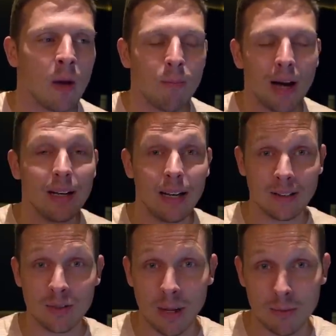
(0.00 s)
But it
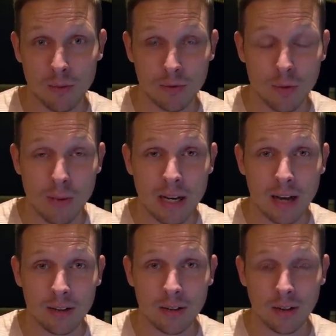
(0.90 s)
also comes with so many
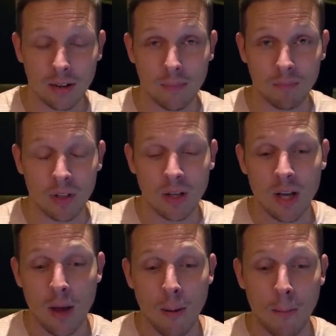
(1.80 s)
other
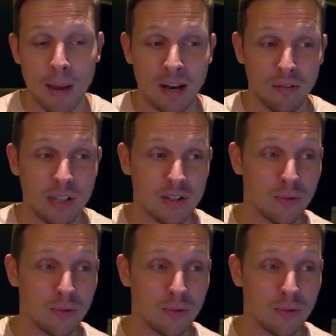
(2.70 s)
benefits.